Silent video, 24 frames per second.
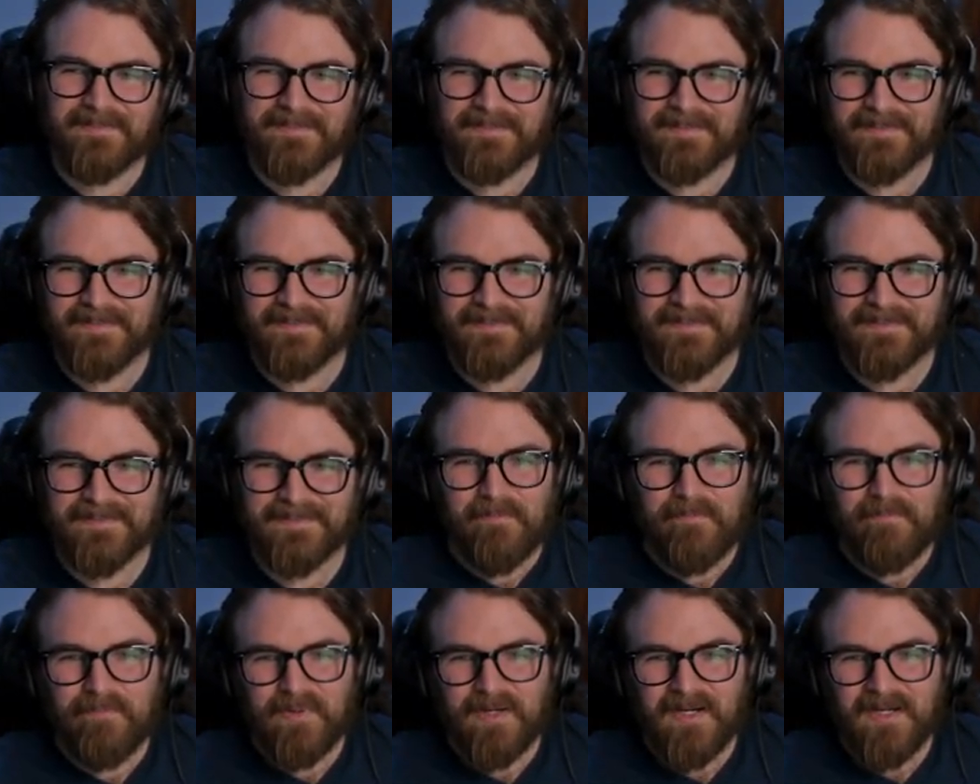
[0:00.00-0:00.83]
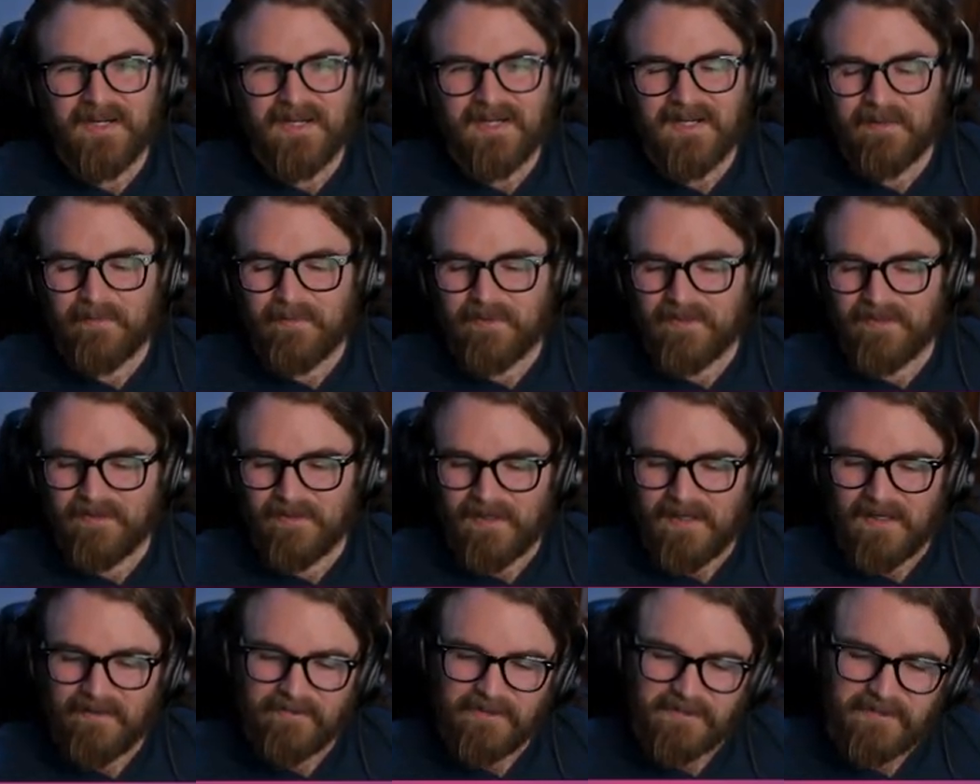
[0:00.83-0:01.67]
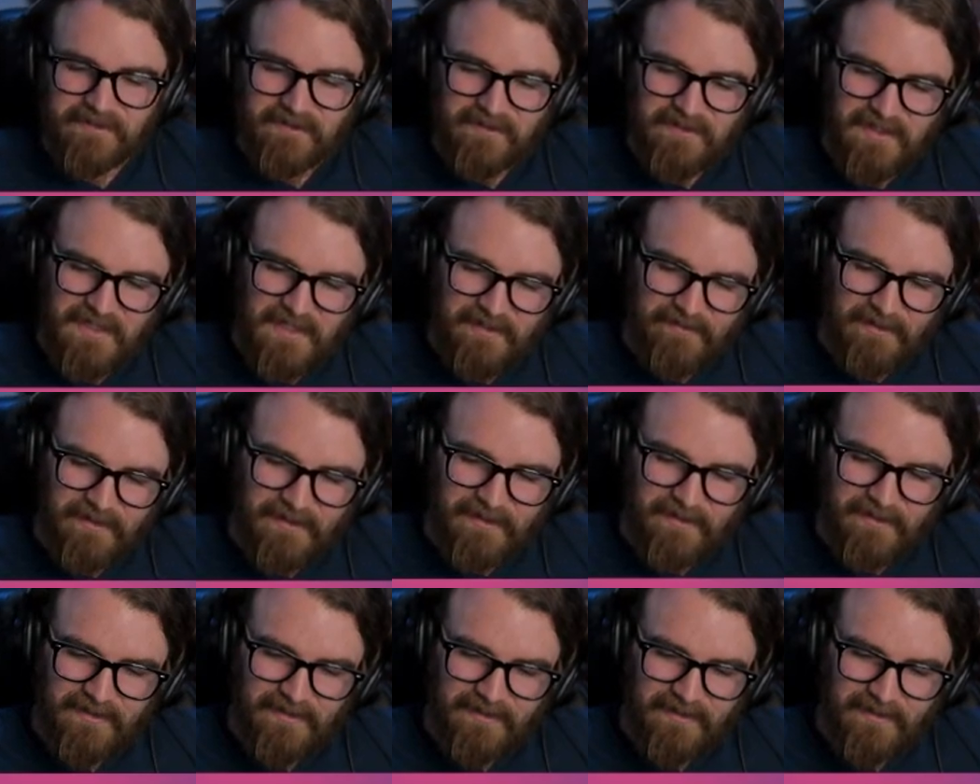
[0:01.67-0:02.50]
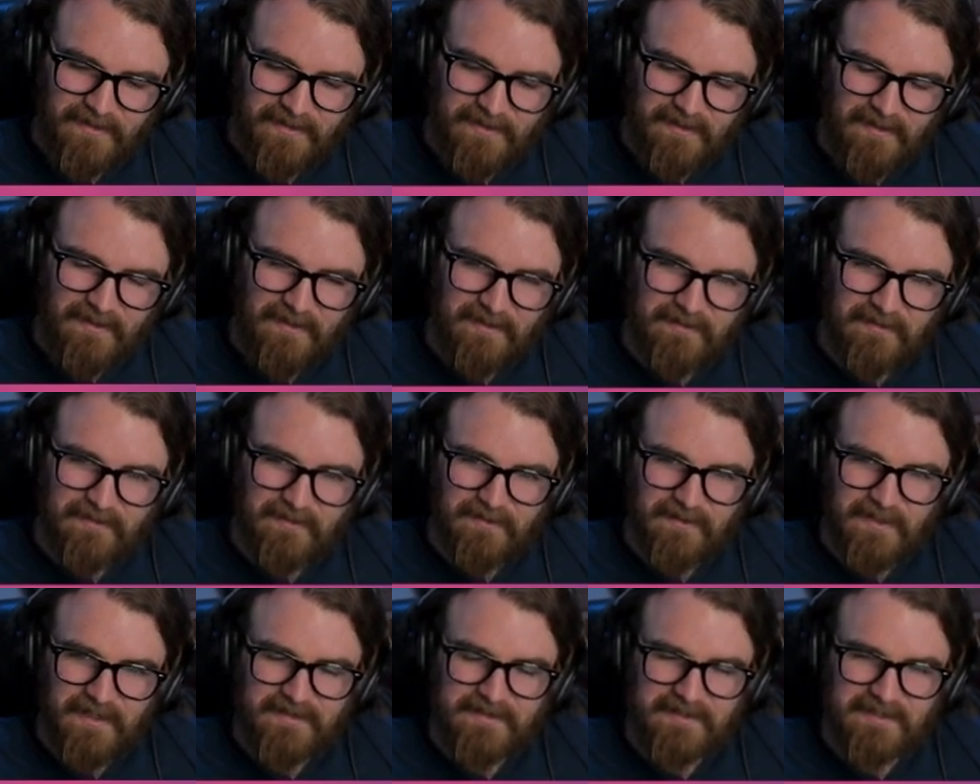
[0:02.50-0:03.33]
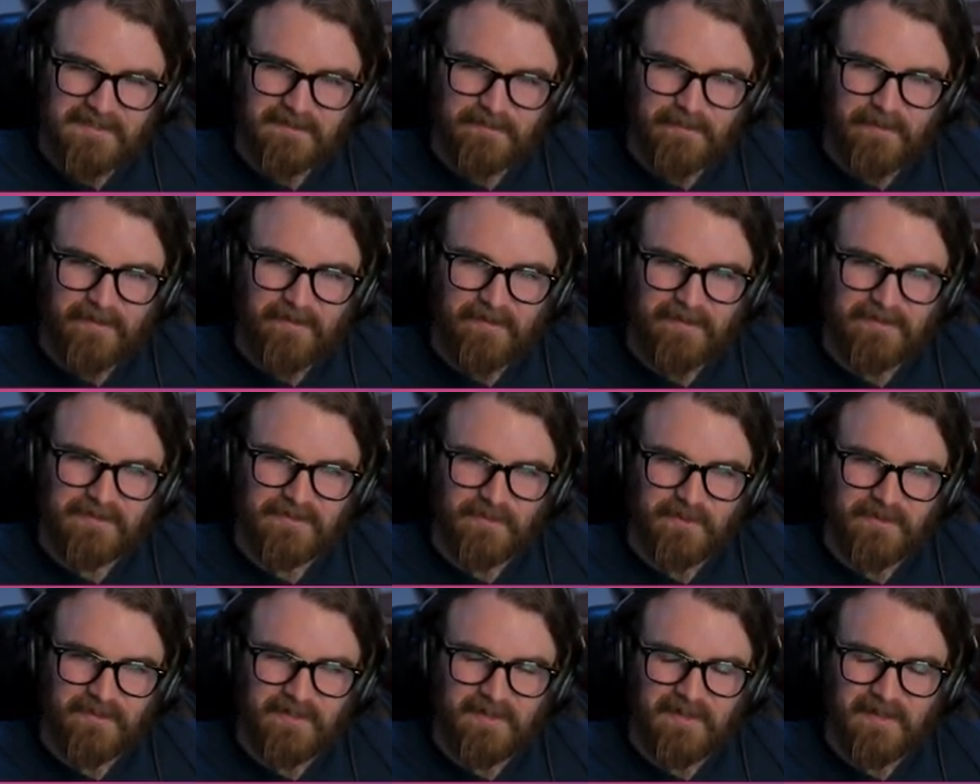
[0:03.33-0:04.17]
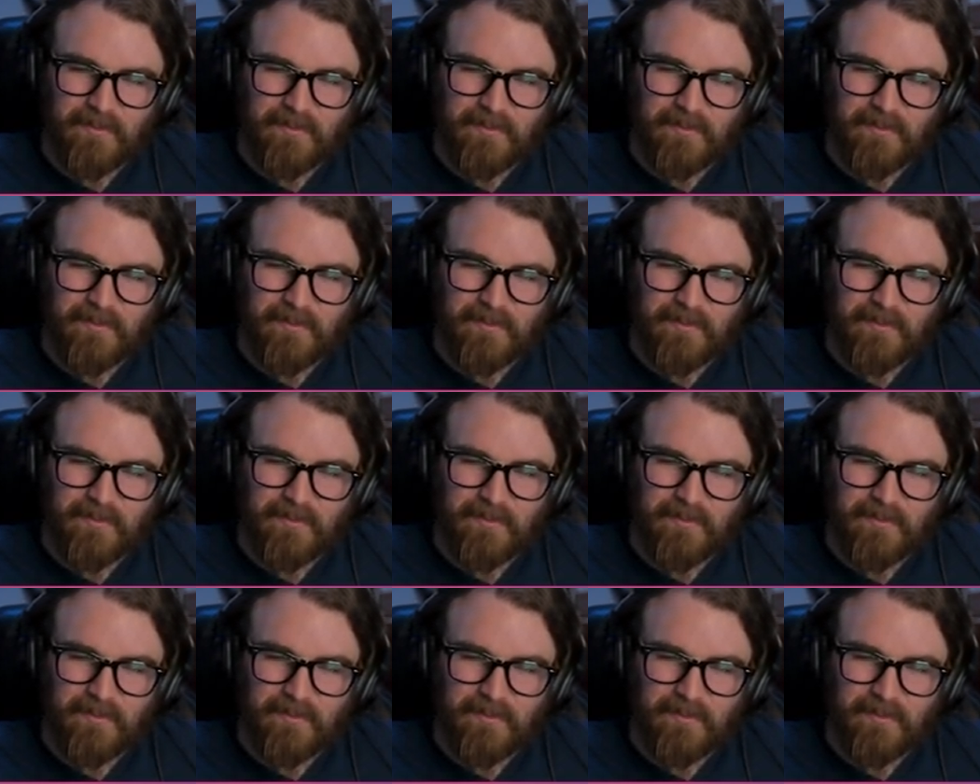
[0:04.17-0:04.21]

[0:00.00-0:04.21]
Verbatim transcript: Yeah. Bob, obviously you have a less experience with it.